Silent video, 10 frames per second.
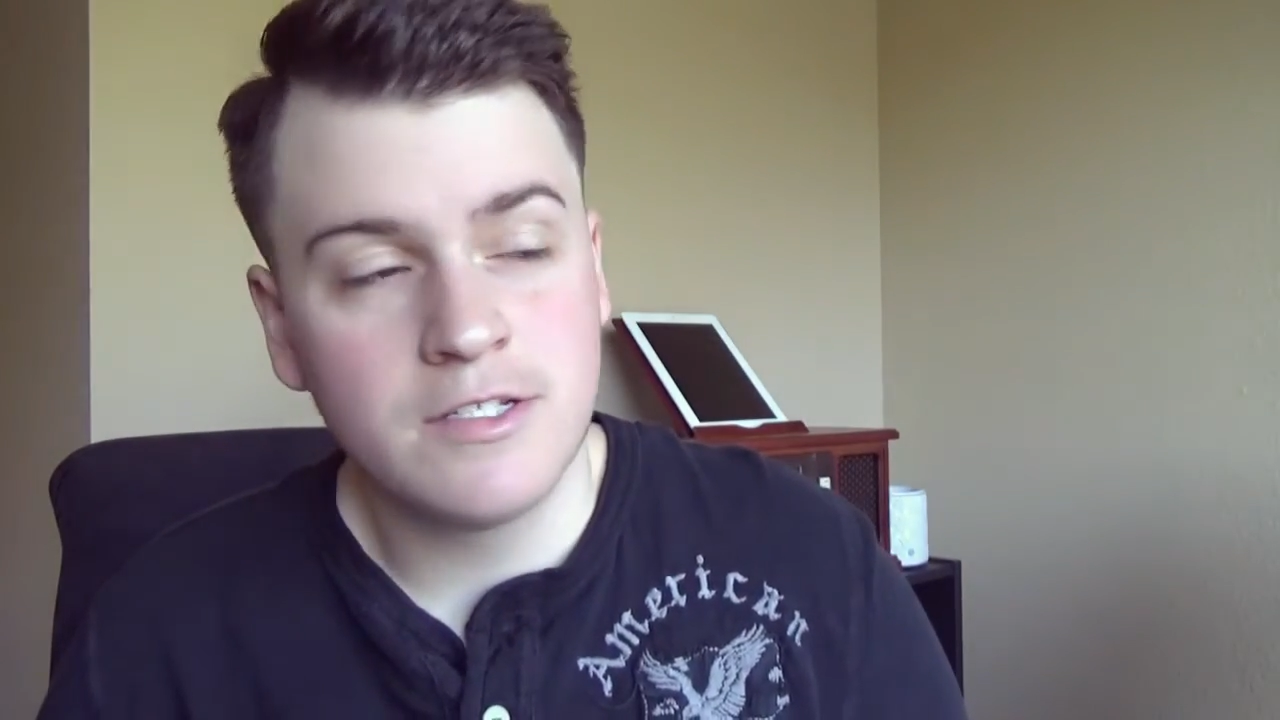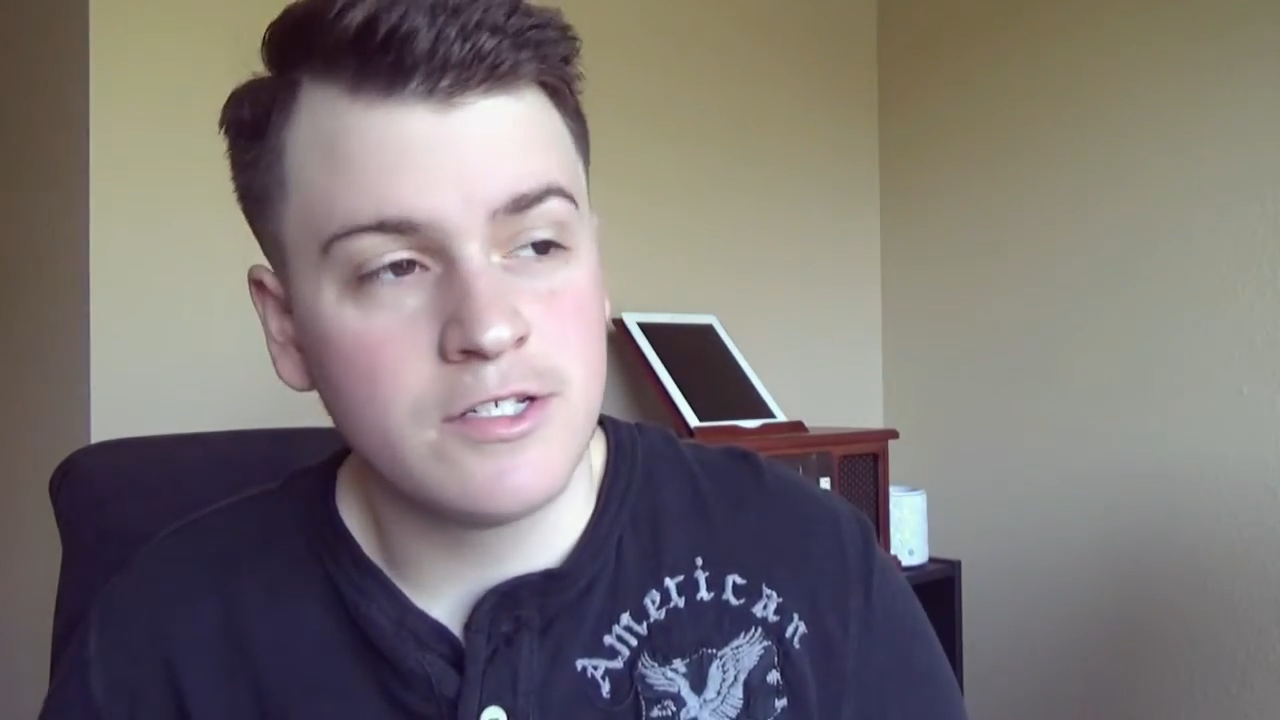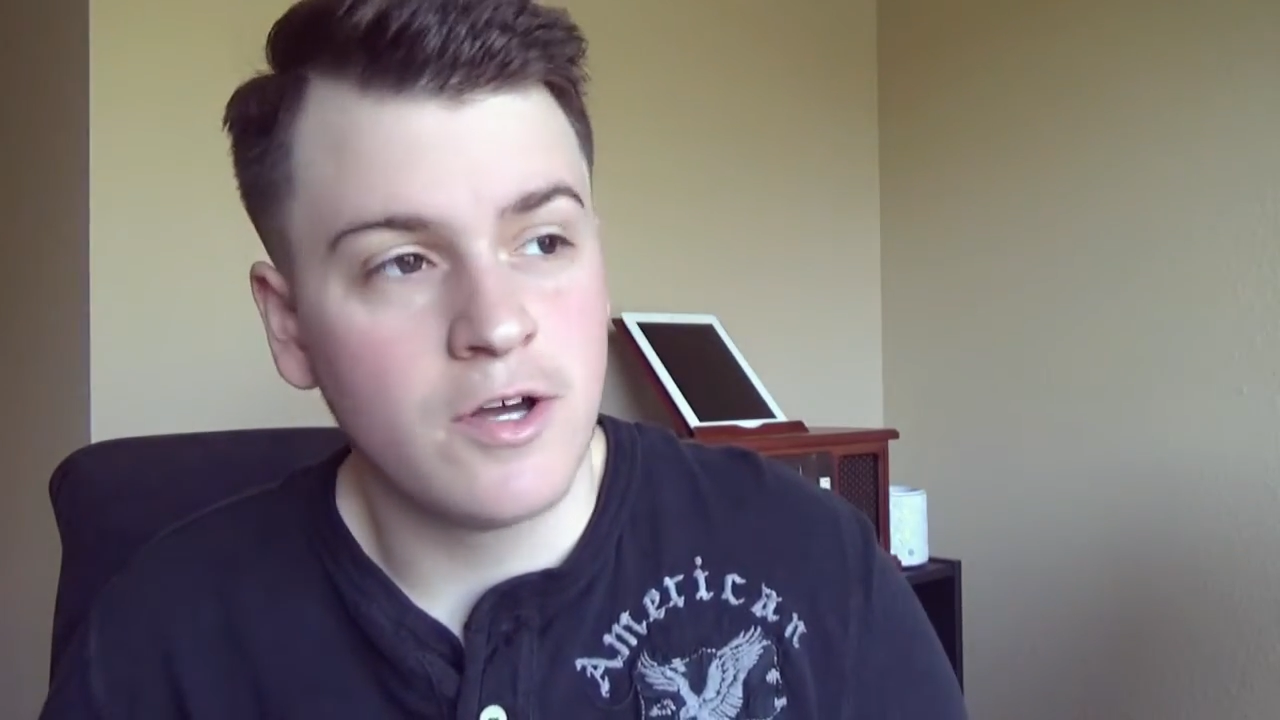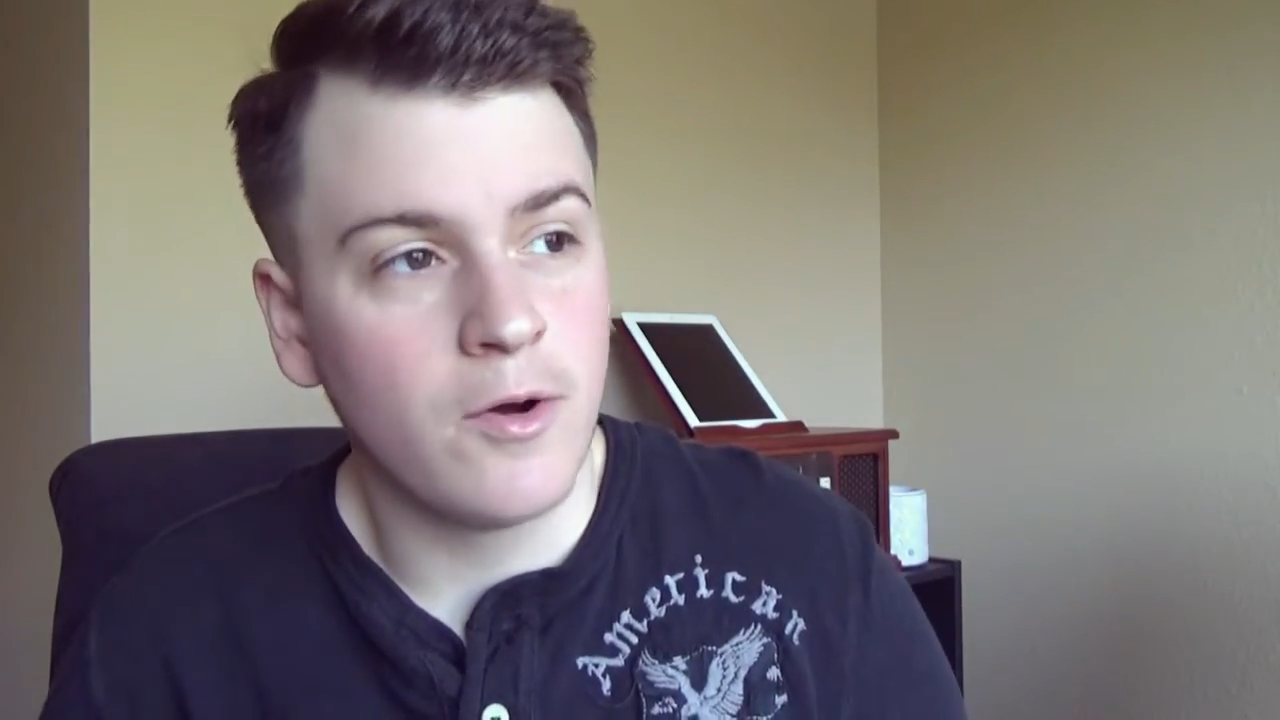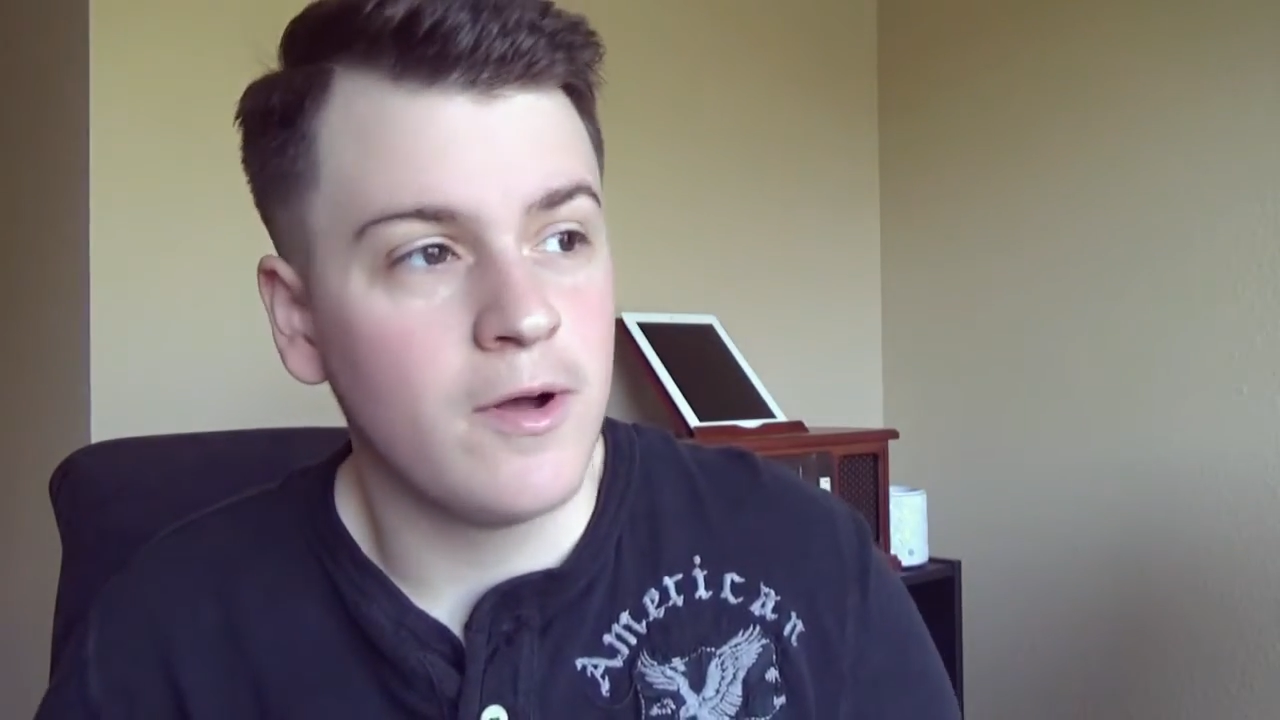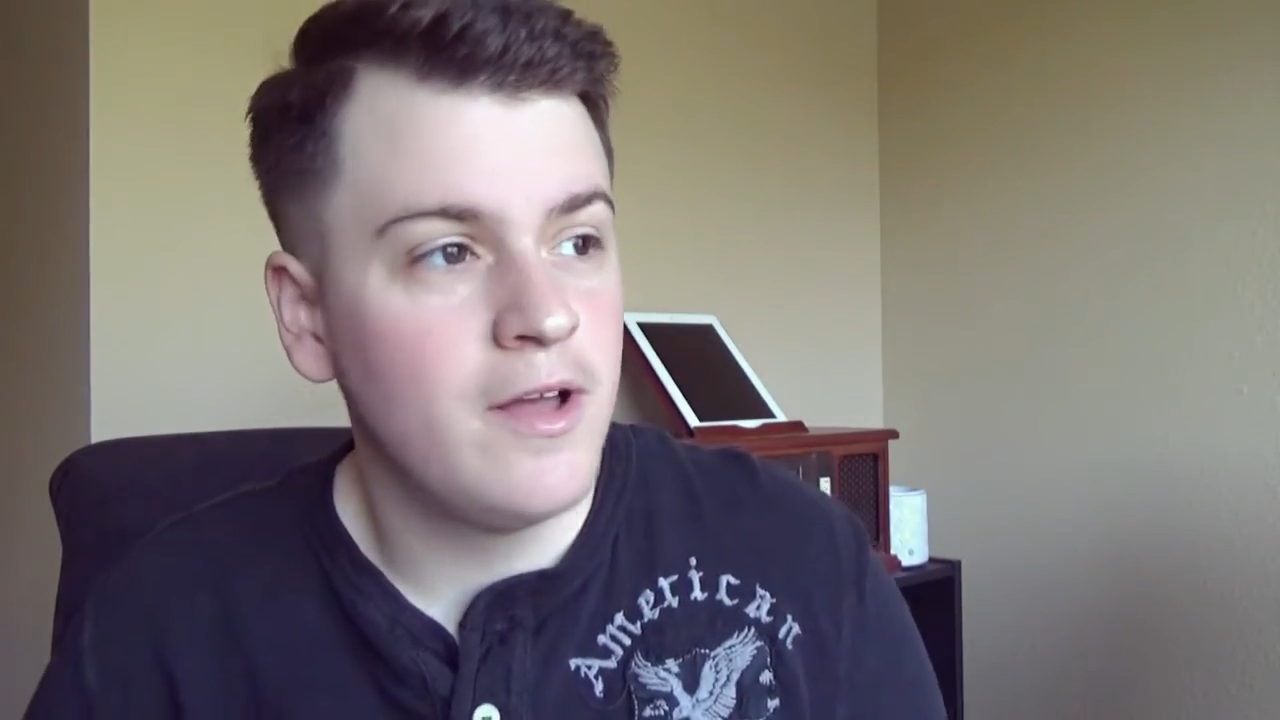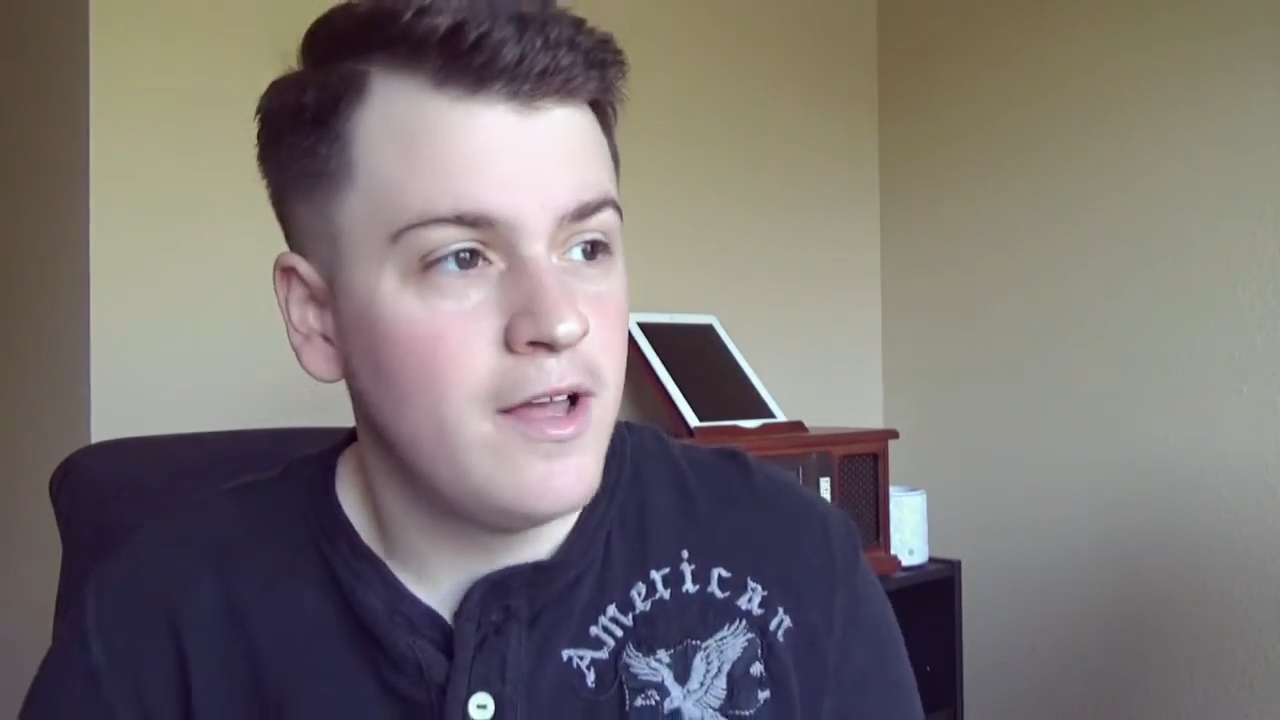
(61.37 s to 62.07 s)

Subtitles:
So,